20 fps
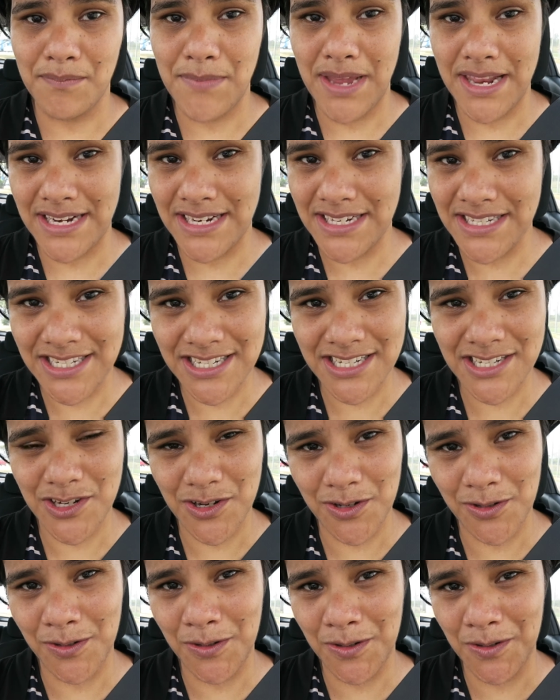Managed
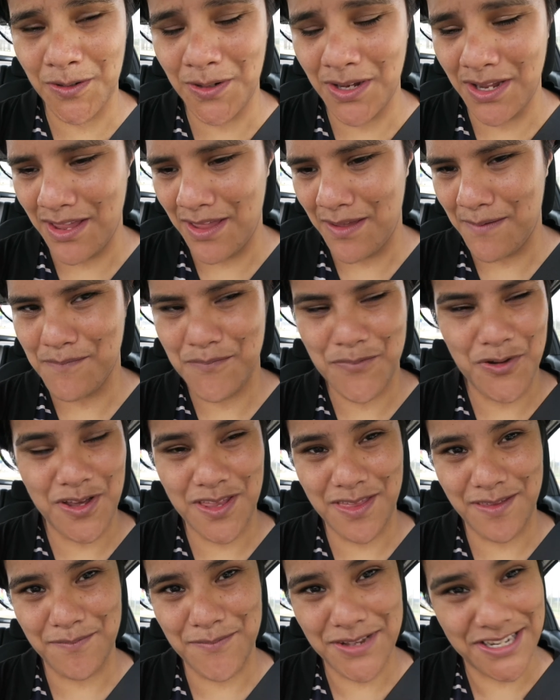to
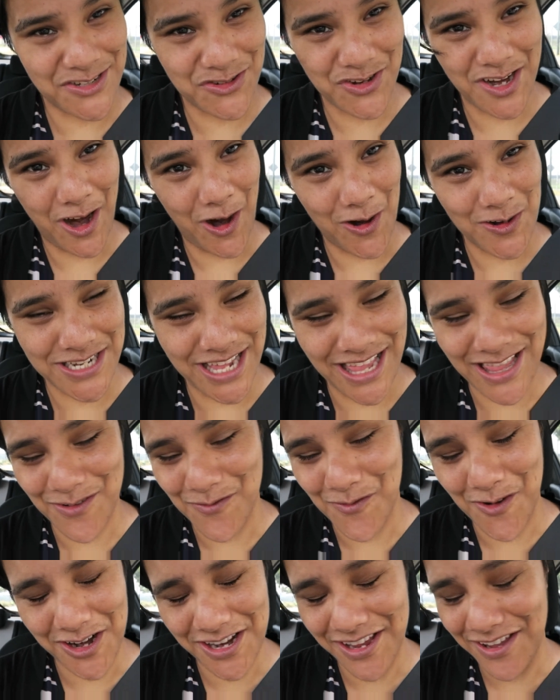book the mystery hotel
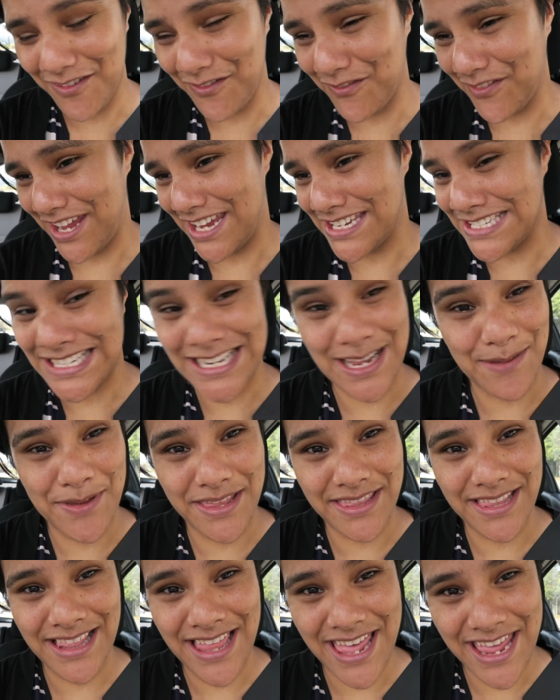on What If, ended up
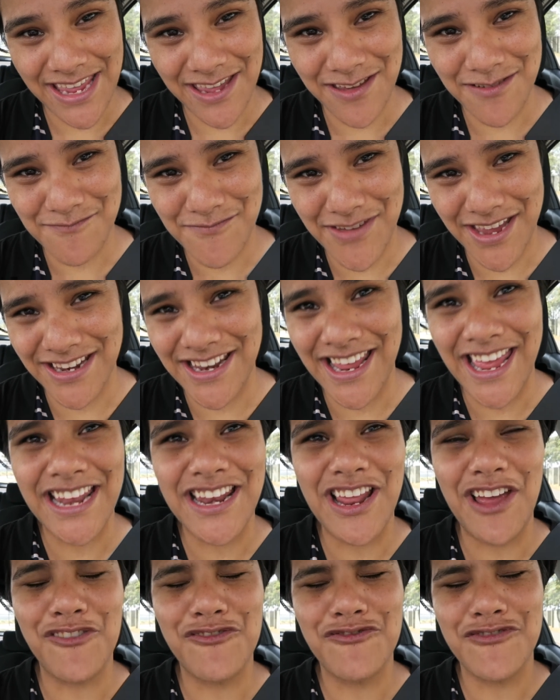at the Langham, and
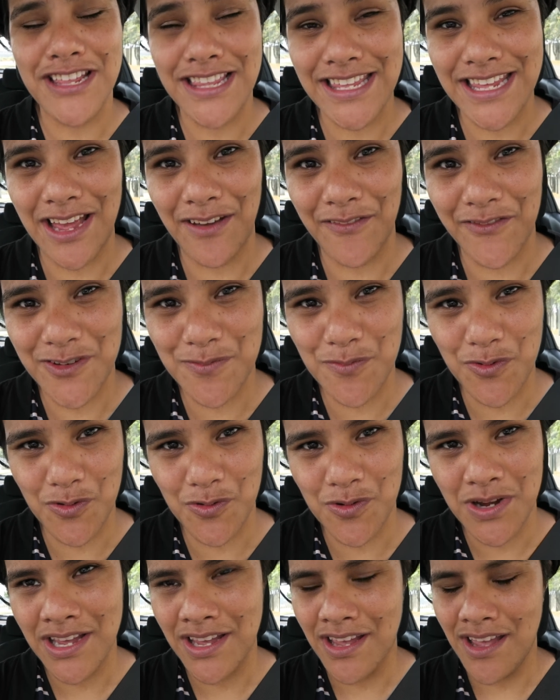had a really
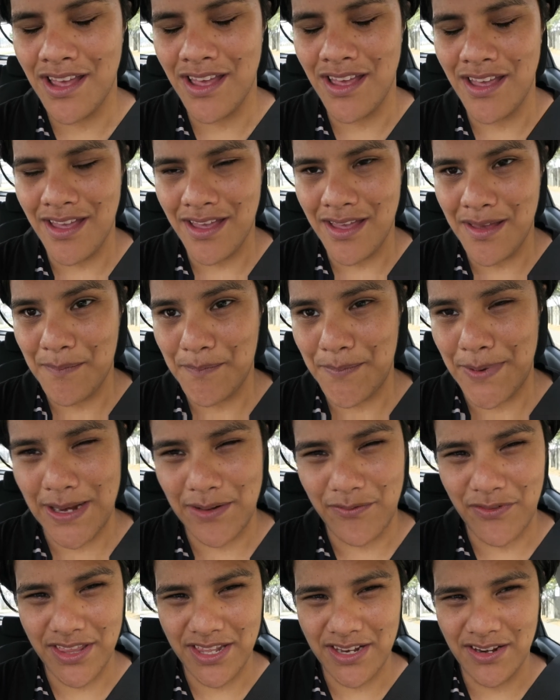comfortable
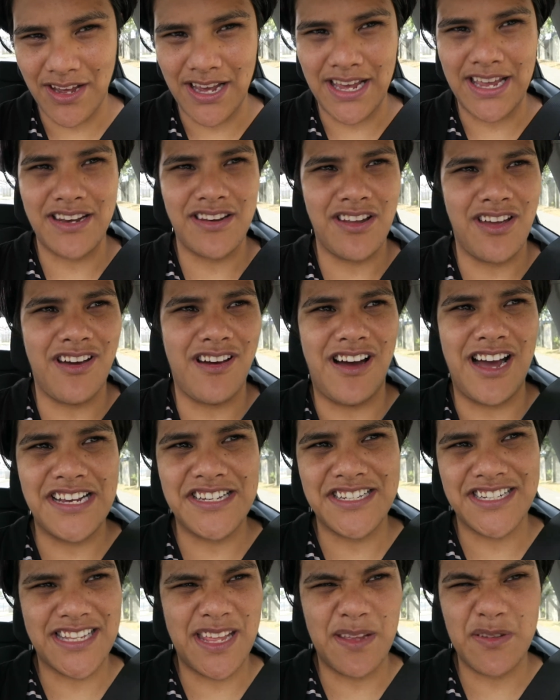bed for the night. I
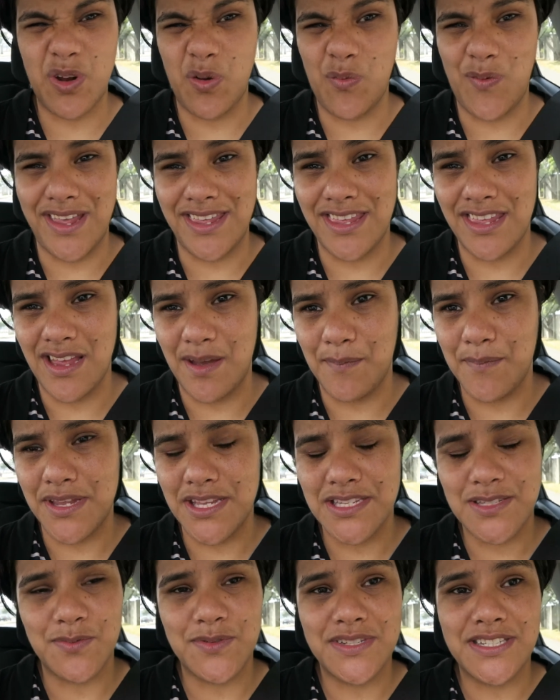just kept on waking up
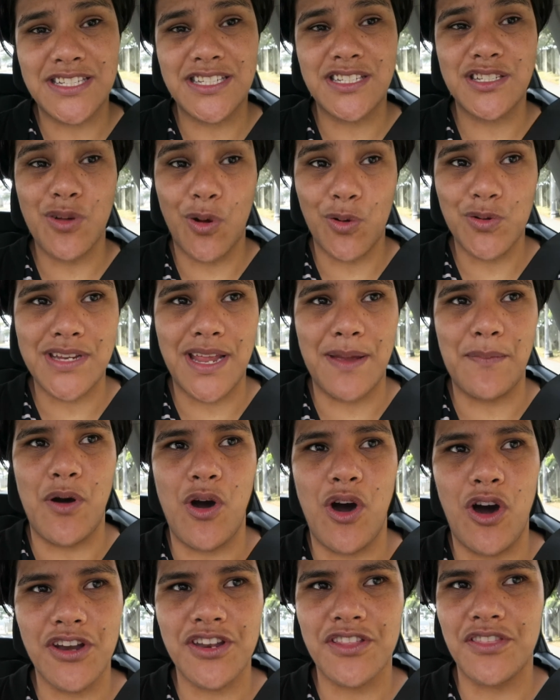because it was so damn
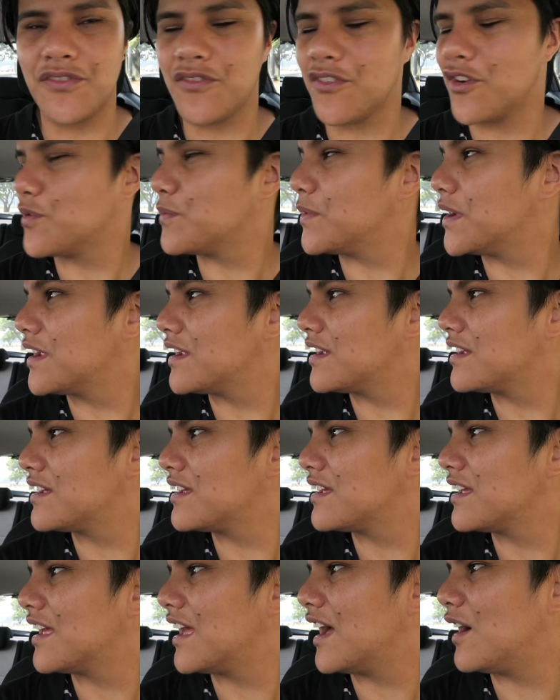hot in the room.
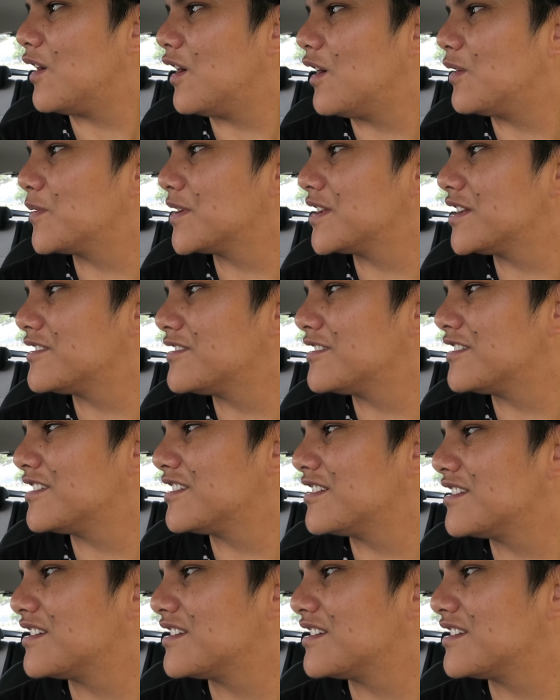How hot were you?